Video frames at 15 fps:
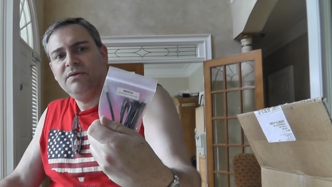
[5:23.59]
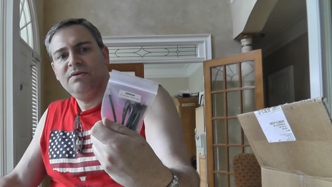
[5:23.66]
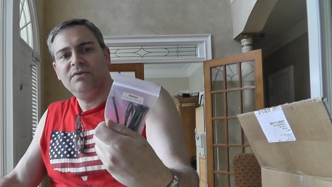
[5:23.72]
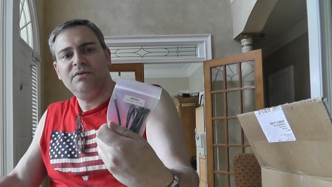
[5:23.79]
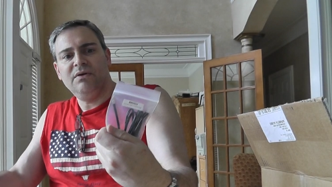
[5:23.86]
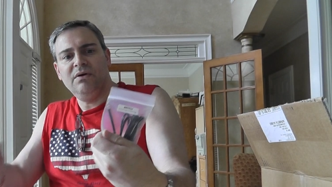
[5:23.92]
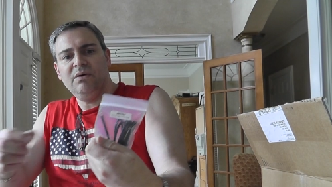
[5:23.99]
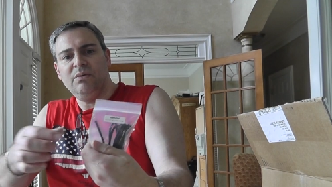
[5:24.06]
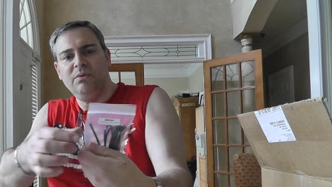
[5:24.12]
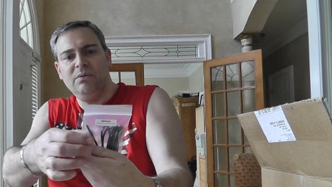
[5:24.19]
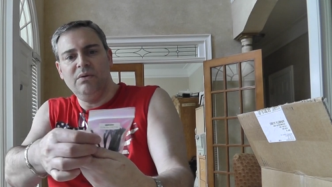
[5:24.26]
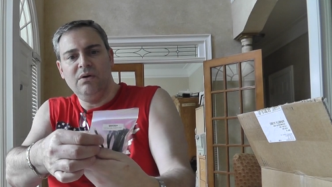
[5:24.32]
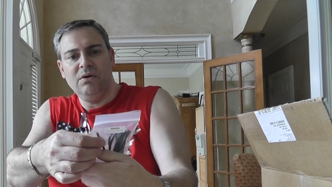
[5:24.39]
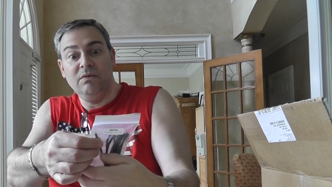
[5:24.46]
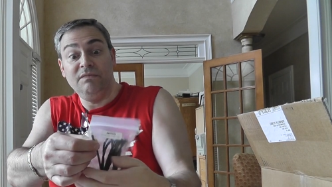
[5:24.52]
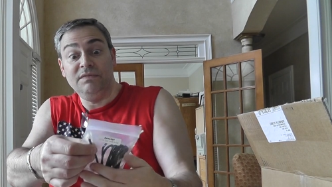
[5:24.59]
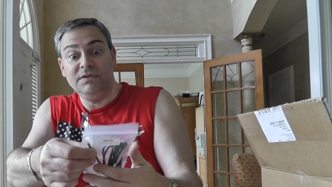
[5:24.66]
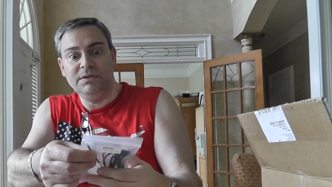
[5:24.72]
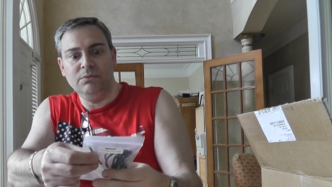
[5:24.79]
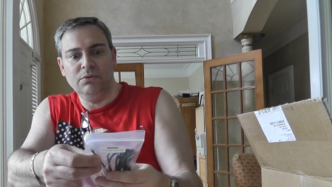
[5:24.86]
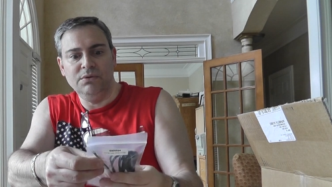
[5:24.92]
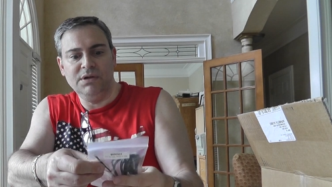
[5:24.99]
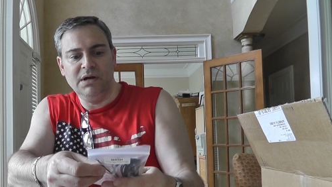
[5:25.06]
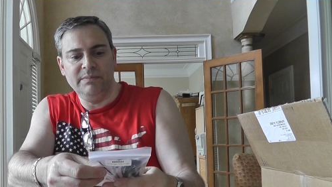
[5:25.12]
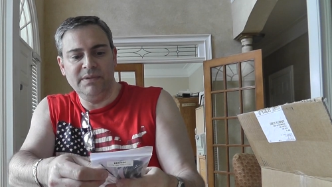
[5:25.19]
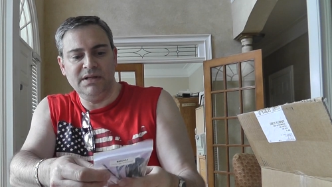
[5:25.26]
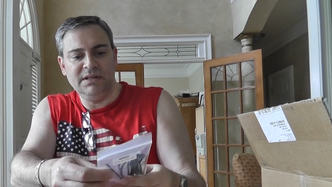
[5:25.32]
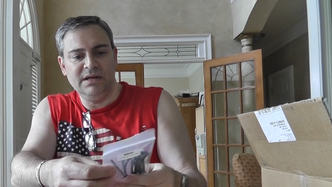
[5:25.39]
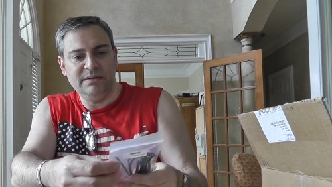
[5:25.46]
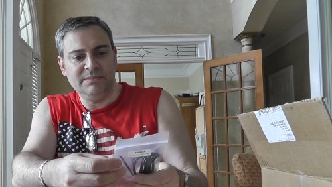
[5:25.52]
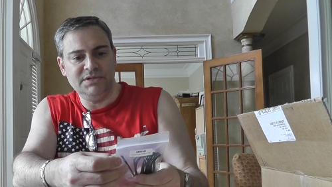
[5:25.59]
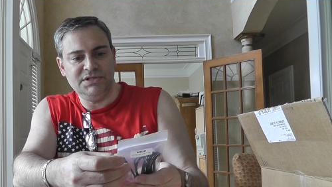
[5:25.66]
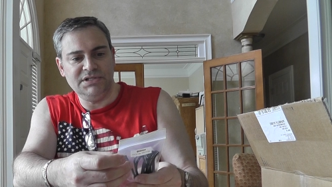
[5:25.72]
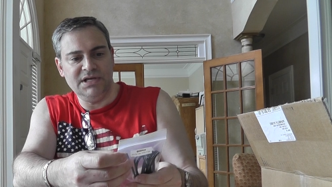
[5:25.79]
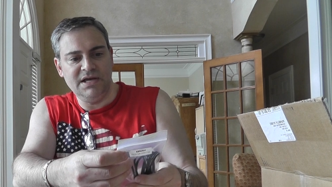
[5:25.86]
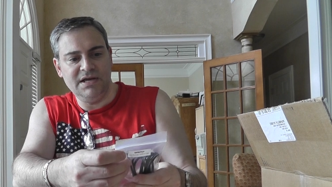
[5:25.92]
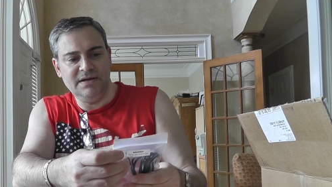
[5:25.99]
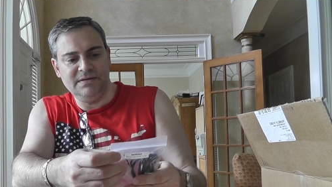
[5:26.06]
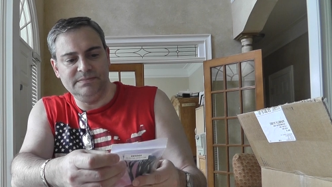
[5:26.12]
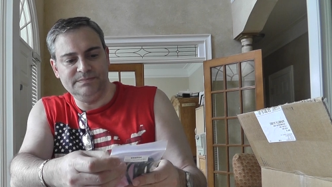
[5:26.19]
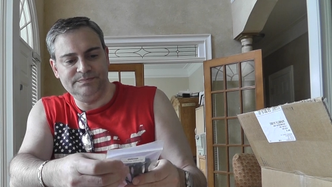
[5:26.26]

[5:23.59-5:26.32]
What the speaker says: so hopefully we'll not make that mistake.